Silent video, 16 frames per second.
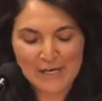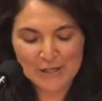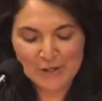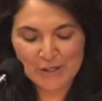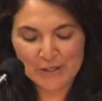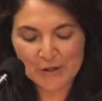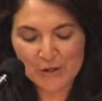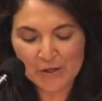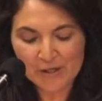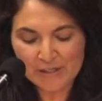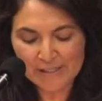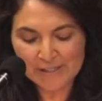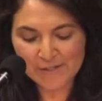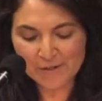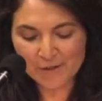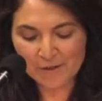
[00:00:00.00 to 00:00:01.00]
She
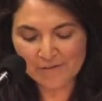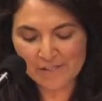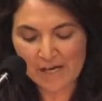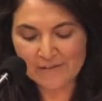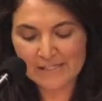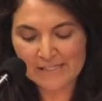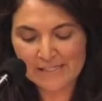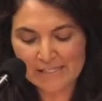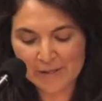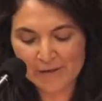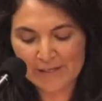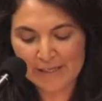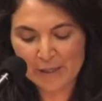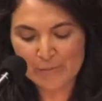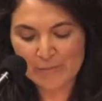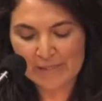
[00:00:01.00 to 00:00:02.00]
currently serves on the
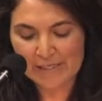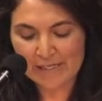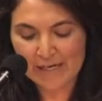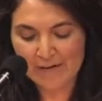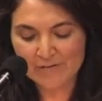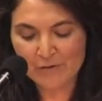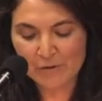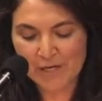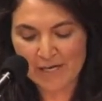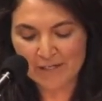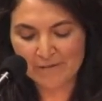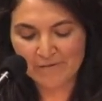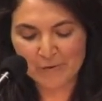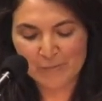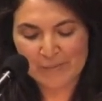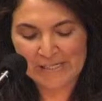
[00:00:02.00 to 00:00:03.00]
steering committee of
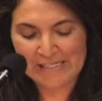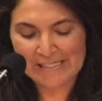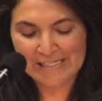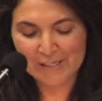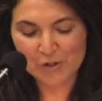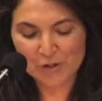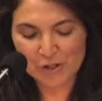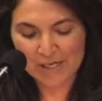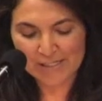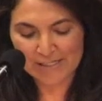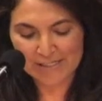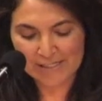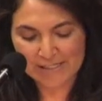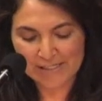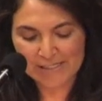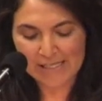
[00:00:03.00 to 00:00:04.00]
United for Peace and
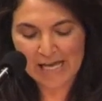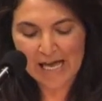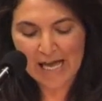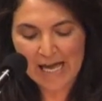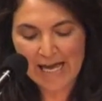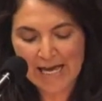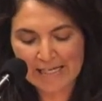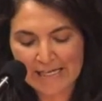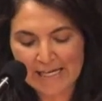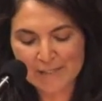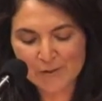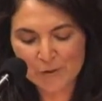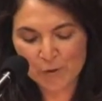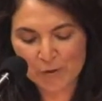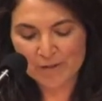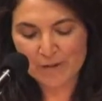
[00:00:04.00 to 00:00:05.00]
Justice and
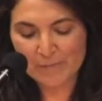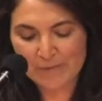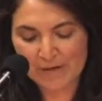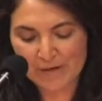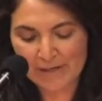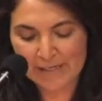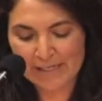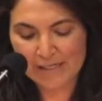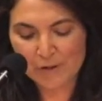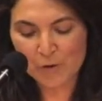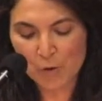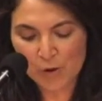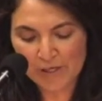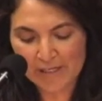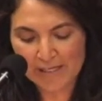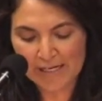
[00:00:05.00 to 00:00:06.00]
as North American
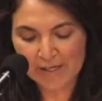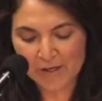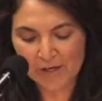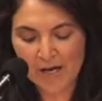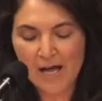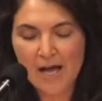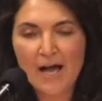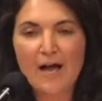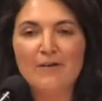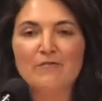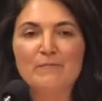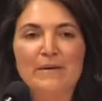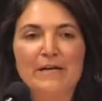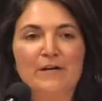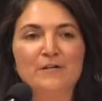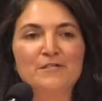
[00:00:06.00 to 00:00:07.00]
coordinator of
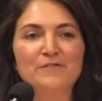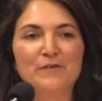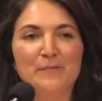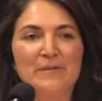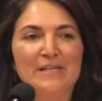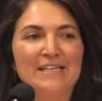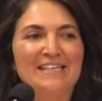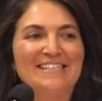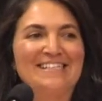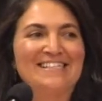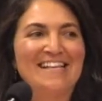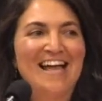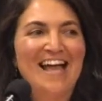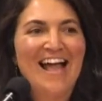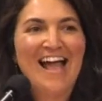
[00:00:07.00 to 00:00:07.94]
Mayors for Peace.